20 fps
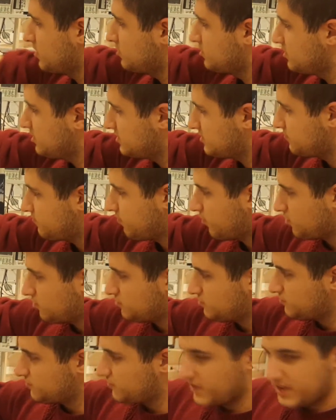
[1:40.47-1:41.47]
this
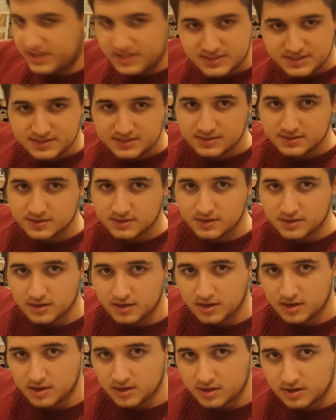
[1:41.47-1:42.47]
first phase
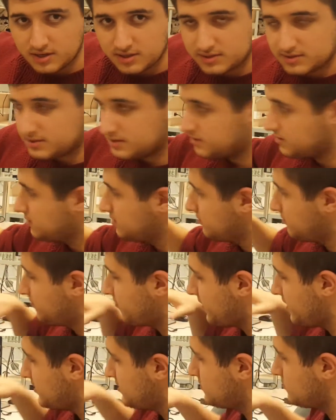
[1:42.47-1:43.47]
is the
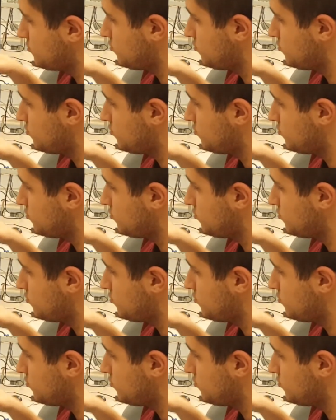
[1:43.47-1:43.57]
phase